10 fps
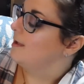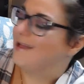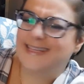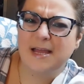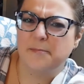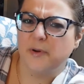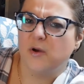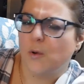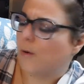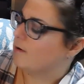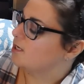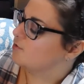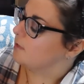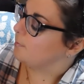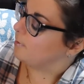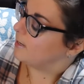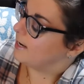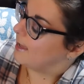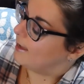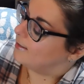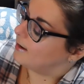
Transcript: it's like a burnt orange, it's really pretty. And